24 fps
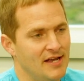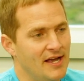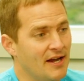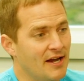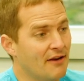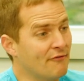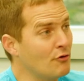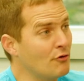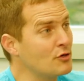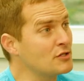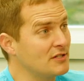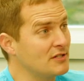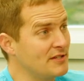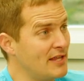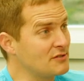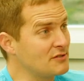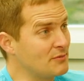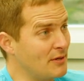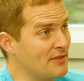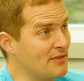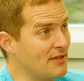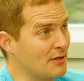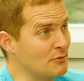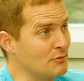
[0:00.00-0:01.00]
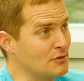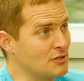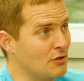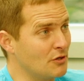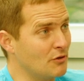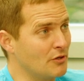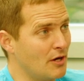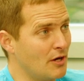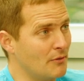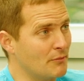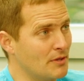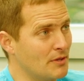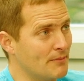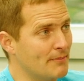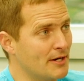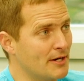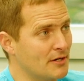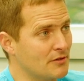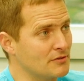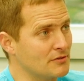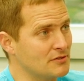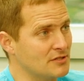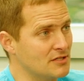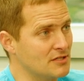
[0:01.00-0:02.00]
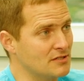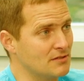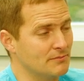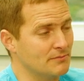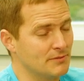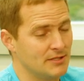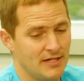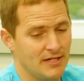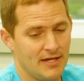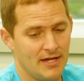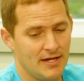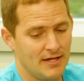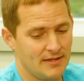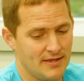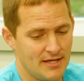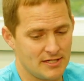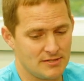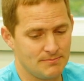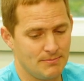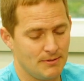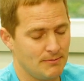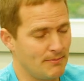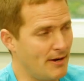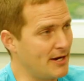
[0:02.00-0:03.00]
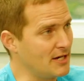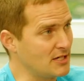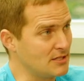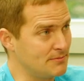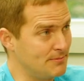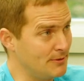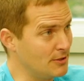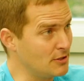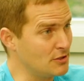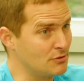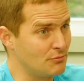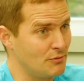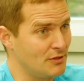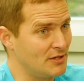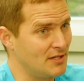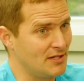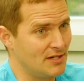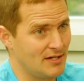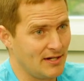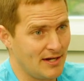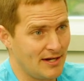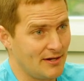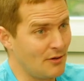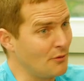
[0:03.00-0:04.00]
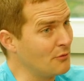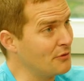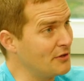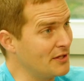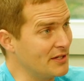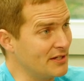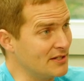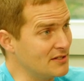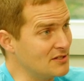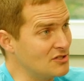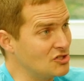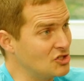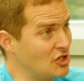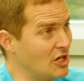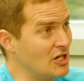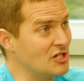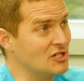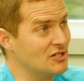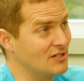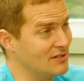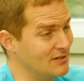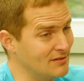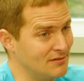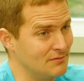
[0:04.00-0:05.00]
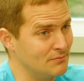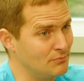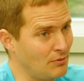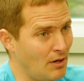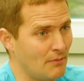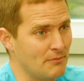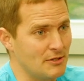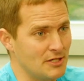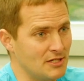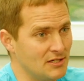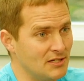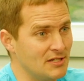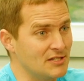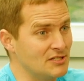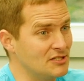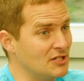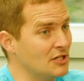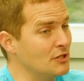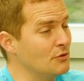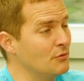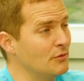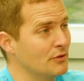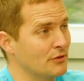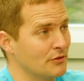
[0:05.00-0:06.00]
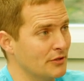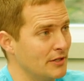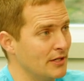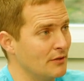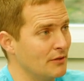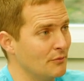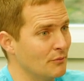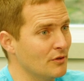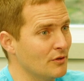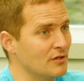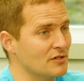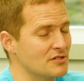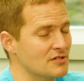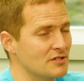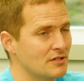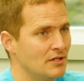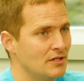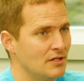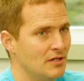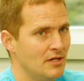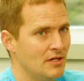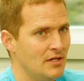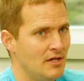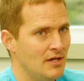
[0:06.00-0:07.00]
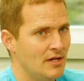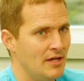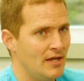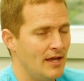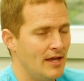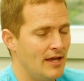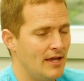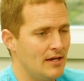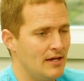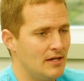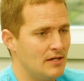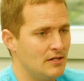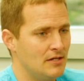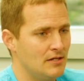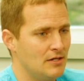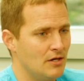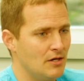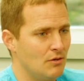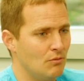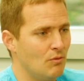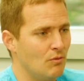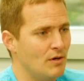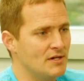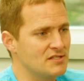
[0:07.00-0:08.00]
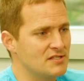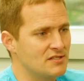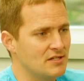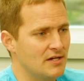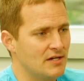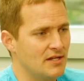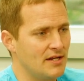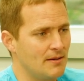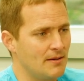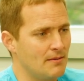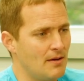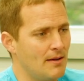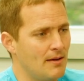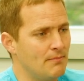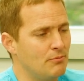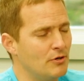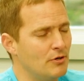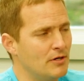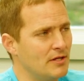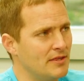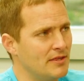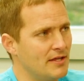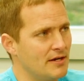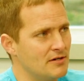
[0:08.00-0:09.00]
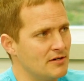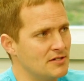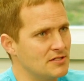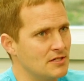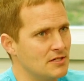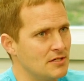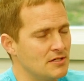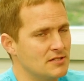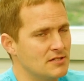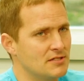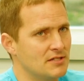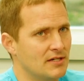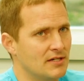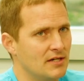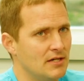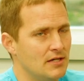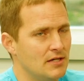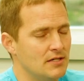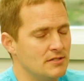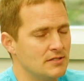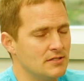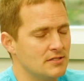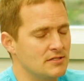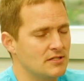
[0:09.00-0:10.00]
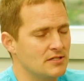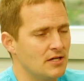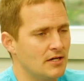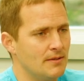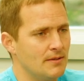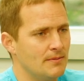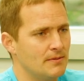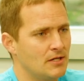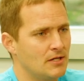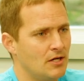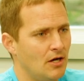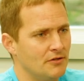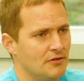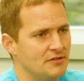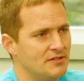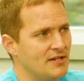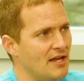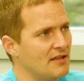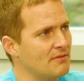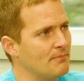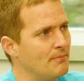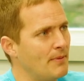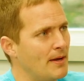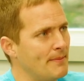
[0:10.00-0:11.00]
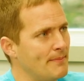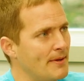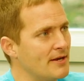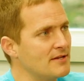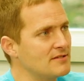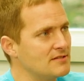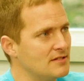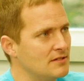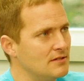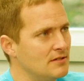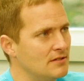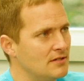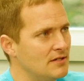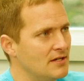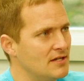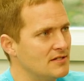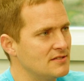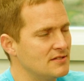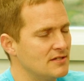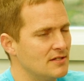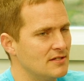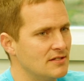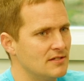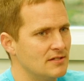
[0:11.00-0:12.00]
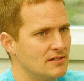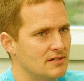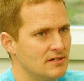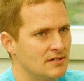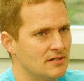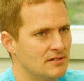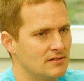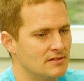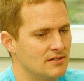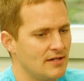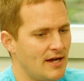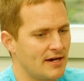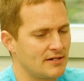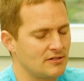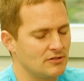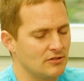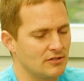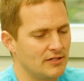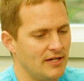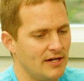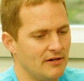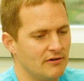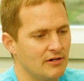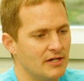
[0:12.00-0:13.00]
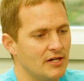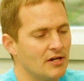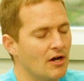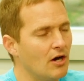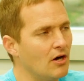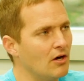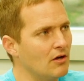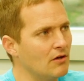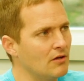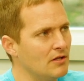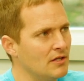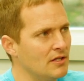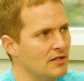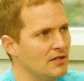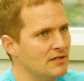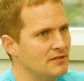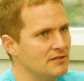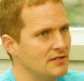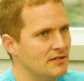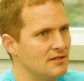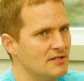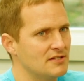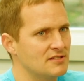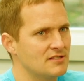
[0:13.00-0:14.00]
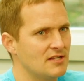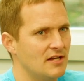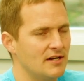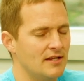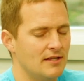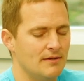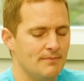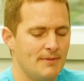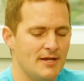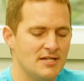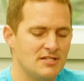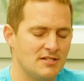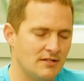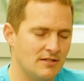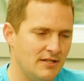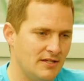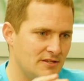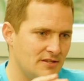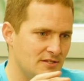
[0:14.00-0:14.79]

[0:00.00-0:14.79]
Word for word: And unfortunately, that's what I think was going on with the medical system today, and that's been my experience with it. And I don't think it's changing and probably continuing or getting worse. And you know, one study I, I put in there is, is, a, is, a, study called "Death by Medicine." It's a Dr. Gary Null did the study, and mm-hmm. basically mm-hmm.